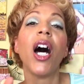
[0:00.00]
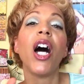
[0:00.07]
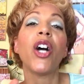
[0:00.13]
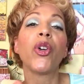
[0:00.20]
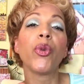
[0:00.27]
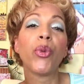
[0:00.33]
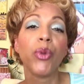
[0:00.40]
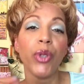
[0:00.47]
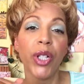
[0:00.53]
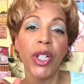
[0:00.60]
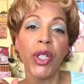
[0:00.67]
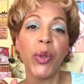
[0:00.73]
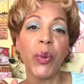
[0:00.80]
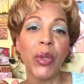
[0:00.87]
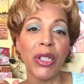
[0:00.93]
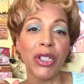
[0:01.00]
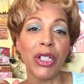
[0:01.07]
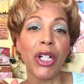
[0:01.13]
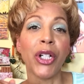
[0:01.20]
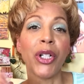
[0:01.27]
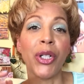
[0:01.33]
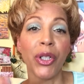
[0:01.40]
I really wish
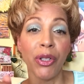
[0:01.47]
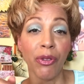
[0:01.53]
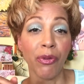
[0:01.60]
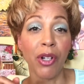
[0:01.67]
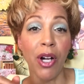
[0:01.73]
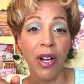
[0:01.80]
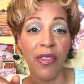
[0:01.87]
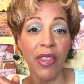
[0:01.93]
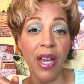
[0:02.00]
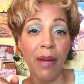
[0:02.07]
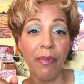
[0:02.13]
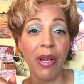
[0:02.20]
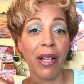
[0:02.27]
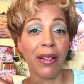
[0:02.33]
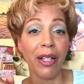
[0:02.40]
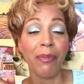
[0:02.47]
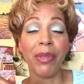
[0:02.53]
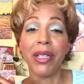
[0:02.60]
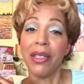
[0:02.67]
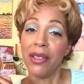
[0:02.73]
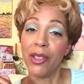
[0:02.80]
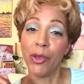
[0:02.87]
I could have got that palette
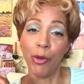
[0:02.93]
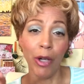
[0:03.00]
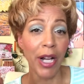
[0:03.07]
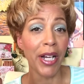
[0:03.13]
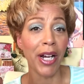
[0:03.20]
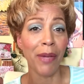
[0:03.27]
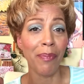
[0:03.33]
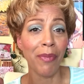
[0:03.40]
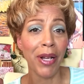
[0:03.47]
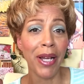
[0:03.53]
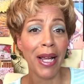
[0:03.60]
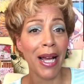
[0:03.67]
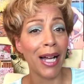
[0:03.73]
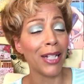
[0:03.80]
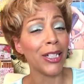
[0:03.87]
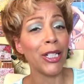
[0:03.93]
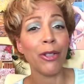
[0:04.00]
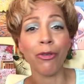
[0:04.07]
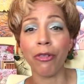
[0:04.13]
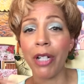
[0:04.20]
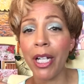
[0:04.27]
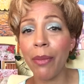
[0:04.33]
because it's right up my
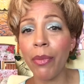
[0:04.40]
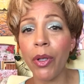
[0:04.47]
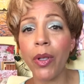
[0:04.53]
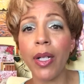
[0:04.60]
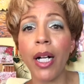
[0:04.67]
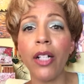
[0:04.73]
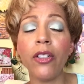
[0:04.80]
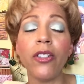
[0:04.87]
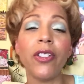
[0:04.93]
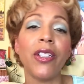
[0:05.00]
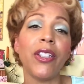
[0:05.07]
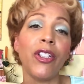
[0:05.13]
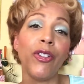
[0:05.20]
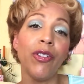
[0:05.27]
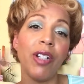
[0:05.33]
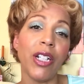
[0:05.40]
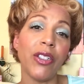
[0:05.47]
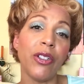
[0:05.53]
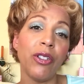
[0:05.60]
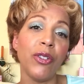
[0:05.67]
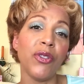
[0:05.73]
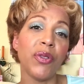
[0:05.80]
alley. Rainbow colors, and then you got
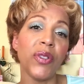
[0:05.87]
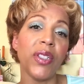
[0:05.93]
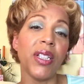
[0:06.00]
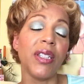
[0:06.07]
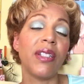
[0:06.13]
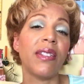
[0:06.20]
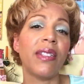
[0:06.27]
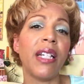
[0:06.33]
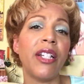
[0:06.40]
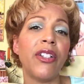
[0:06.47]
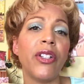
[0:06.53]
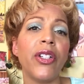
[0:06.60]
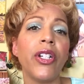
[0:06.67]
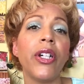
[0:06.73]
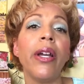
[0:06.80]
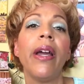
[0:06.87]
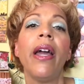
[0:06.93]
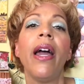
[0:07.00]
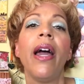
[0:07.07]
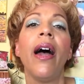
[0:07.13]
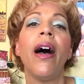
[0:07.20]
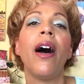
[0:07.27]
the neutrals in the center.
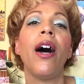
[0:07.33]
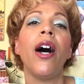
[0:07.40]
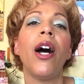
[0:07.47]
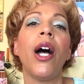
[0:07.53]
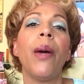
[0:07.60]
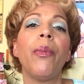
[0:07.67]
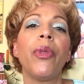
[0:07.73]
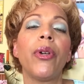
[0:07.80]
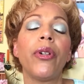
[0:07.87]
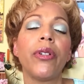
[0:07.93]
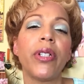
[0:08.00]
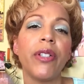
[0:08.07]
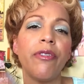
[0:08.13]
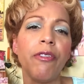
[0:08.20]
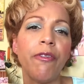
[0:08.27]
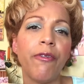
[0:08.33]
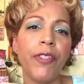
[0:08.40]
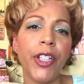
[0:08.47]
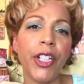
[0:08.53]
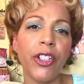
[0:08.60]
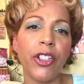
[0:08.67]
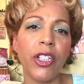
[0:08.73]
There are different
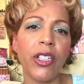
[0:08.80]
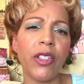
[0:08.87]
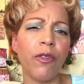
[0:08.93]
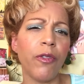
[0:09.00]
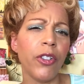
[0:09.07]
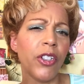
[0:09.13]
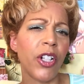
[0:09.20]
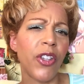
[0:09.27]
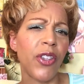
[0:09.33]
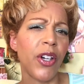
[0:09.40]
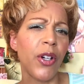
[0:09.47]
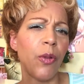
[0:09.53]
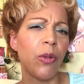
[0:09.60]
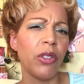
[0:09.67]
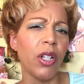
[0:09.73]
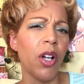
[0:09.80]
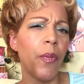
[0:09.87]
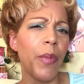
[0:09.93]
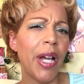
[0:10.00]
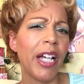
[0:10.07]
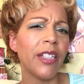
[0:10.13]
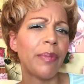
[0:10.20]
finishes. At first I thought it was all
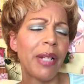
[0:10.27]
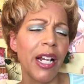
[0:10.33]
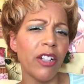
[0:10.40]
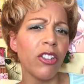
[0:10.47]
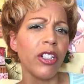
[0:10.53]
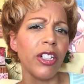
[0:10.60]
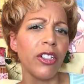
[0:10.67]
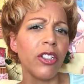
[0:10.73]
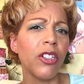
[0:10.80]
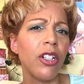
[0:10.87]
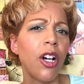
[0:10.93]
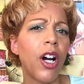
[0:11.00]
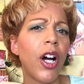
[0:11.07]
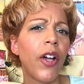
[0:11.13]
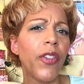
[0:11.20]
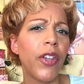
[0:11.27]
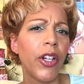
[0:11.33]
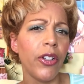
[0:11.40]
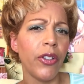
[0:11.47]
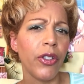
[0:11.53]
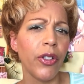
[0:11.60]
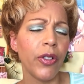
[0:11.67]
mattes, but actually it's not.
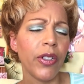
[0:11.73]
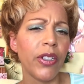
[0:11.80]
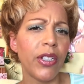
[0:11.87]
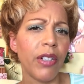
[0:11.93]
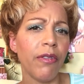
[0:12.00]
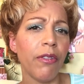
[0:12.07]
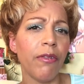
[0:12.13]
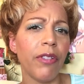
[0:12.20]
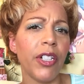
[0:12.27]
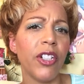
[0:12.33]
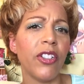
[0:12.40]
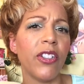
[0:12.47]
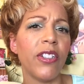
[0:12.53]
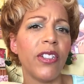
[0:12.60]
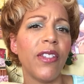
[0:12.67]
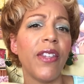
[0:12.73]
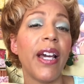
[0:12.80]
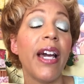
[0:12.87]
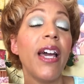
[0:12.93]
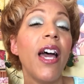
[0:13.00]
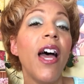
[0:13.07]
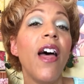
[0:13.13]
There is different finishes in
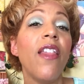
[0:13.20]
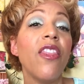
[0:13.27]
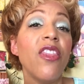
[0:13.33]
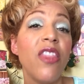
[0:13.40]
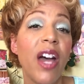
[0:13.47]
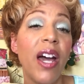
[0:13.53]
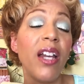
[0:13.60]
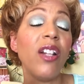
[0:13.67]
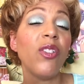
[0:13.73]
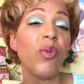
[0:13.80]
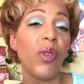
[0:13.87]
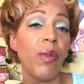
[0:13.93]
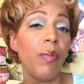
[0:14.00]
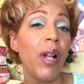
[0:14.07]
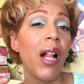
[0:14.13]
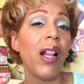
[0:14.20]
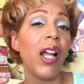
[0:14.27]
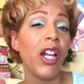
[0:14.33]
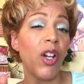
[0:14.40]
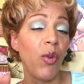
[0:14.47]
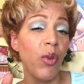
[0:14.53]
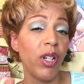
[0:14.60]
that. That is one
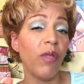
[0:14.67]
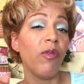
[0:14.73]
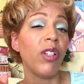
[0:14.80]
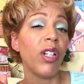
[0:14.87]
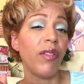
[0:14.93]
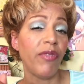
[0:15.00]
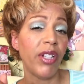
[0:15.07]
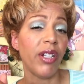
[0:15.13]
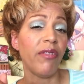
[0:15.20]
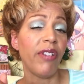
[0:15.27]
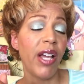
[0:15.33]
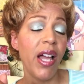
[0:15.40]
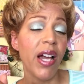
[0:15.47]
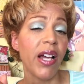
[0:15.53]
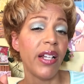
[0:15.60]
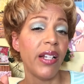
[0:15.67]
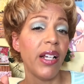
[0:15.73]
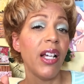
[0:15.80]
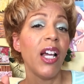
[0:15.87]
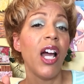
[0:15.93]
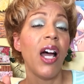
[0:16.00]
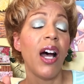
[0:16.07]
palette I would have loved to have had.
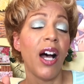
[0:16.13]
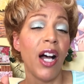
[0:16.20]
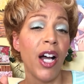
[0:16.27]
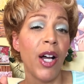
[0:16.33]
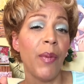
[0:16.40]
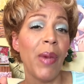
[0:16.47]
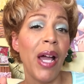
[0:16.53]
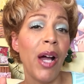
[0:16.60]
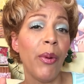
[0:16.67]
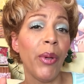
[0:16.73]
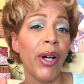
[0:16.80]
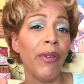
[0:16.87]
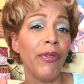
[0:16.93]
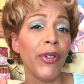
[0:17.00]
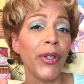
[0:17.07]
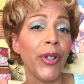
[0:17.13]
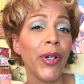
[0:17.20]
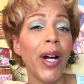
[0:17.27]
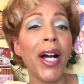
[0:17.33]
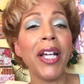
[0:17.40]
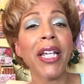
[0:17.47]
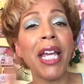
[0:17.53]

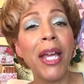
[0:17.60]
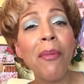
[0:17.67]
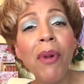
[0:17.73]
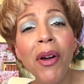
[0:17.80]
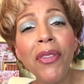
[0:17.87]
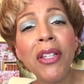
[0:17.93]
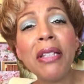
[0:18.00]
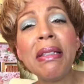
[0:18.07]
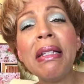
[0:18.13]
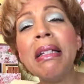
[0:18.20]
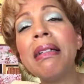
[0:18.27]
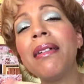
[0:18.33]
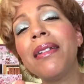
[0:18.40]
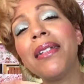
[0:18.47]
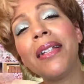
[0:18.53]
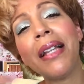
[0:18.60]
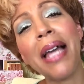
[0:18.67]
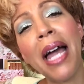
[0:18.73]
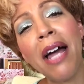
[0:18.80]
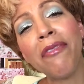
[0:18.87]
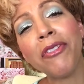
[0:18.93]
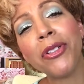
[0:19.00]
However, I came on the scene a little
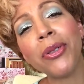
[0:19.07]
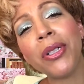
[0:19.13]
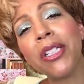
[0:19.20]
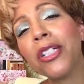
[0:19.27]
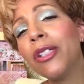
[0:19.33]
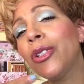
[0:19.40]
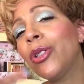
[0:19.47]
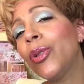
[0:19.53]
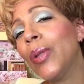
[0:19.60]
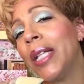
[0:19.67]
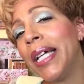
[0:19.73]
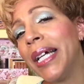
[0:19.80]
after, a little too late.